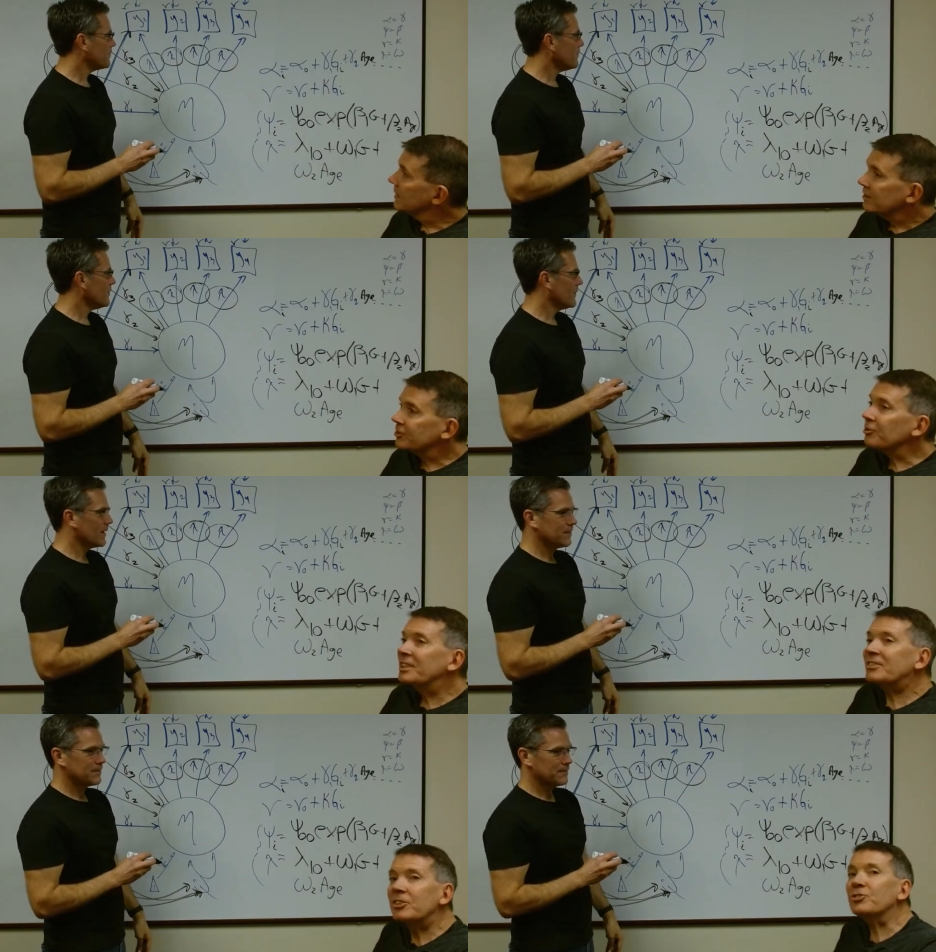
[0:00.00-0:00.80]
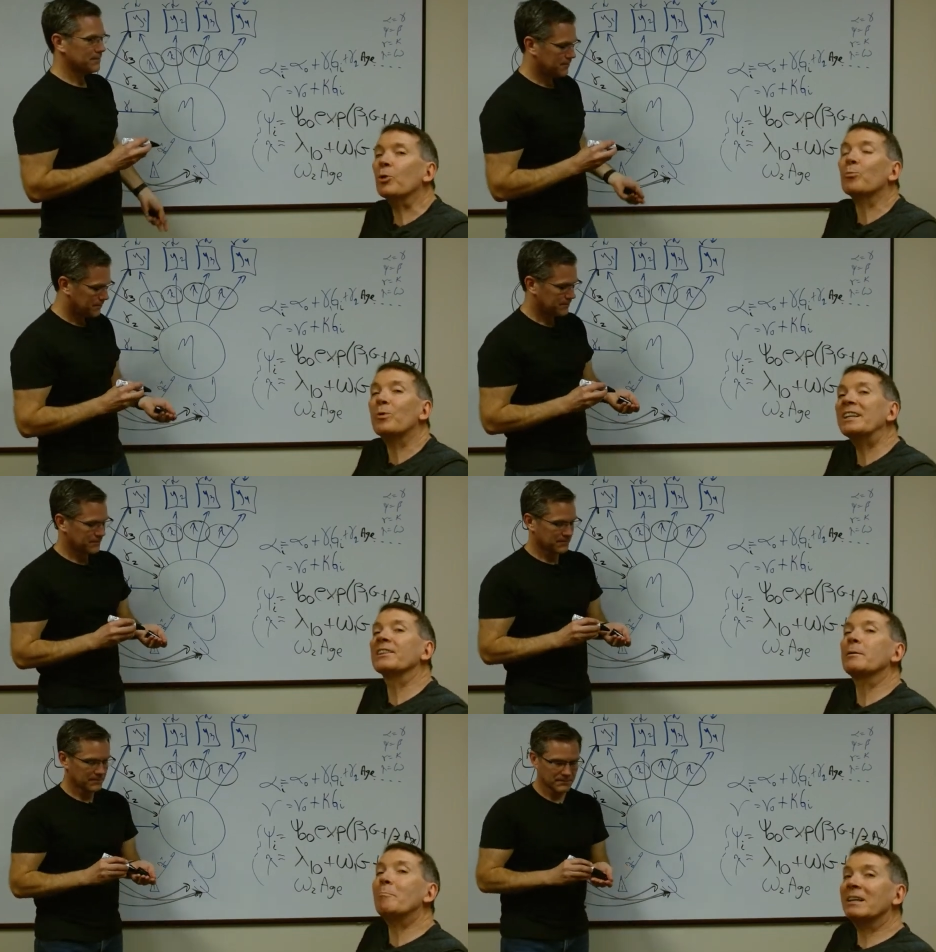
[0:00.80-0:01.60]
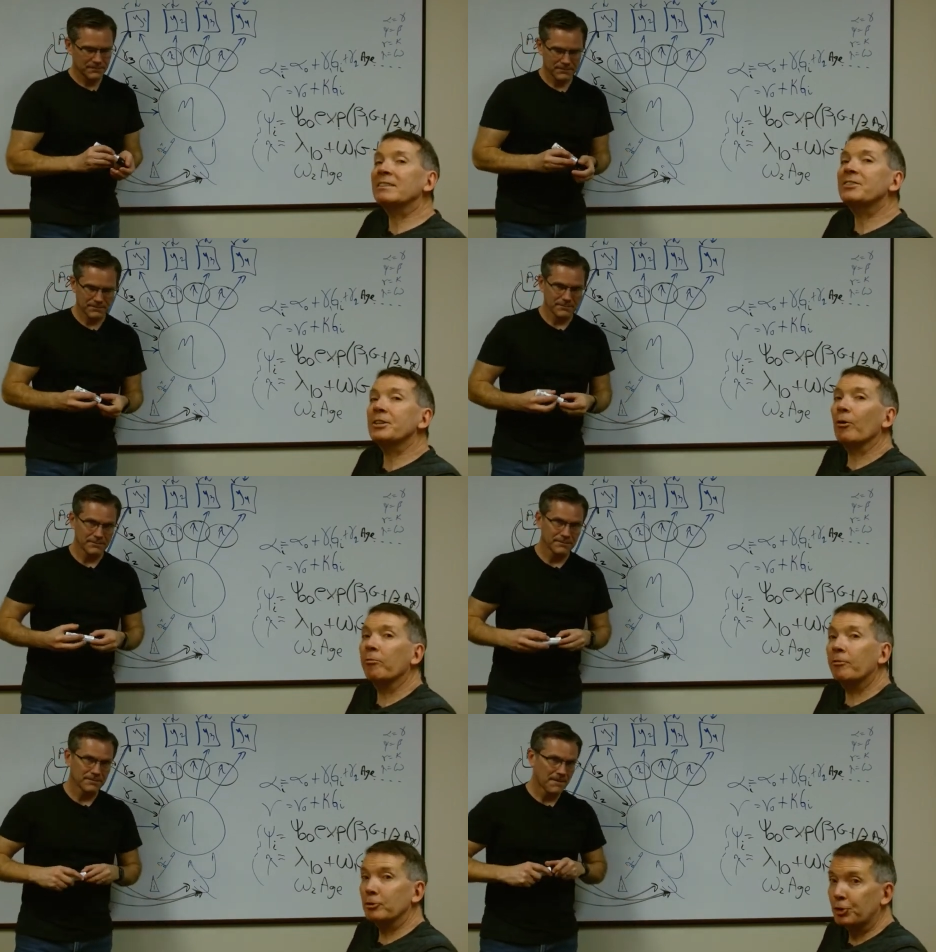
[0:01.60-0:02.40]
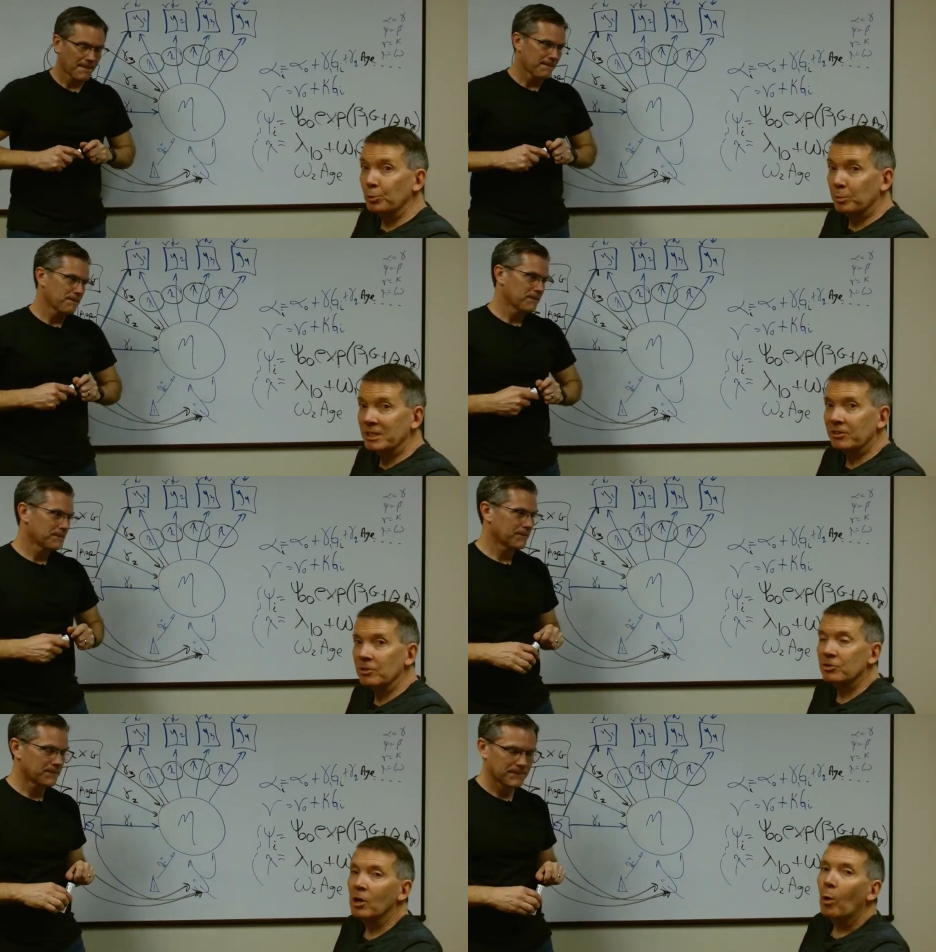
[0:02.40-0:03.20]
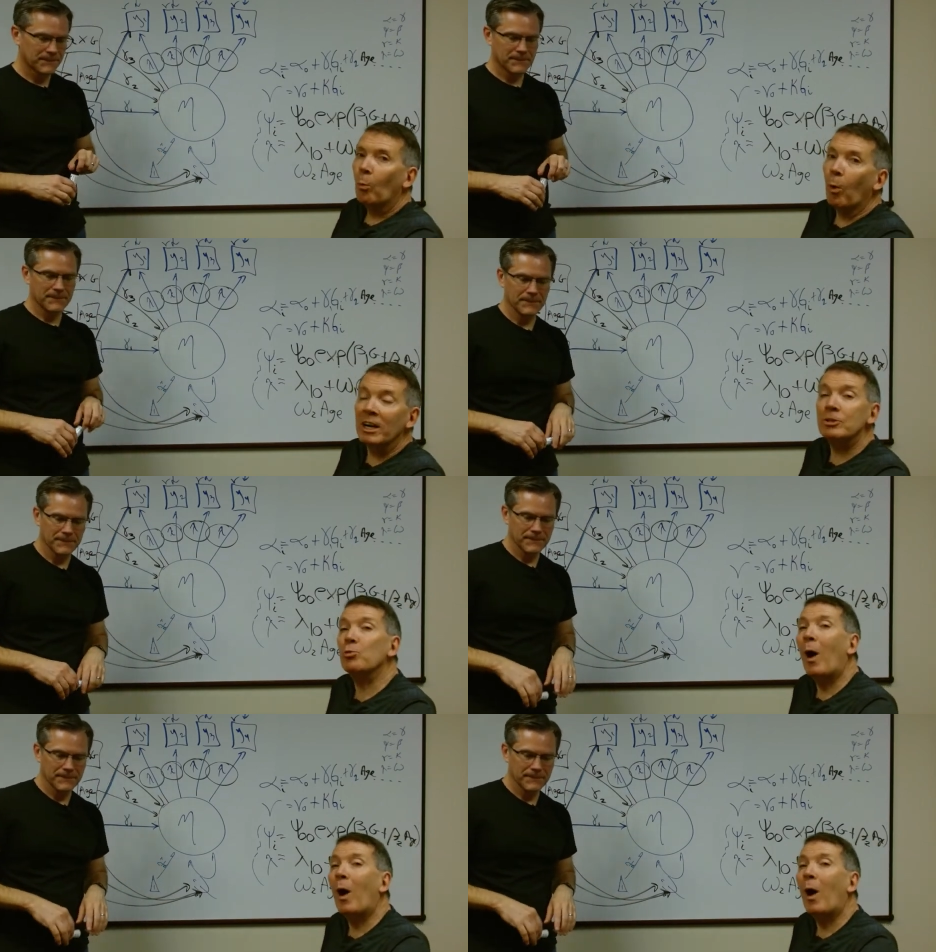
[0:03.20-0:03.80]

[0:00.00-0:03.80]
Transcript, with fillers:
Speaker 1: So this is a really big deal for two reasons. One is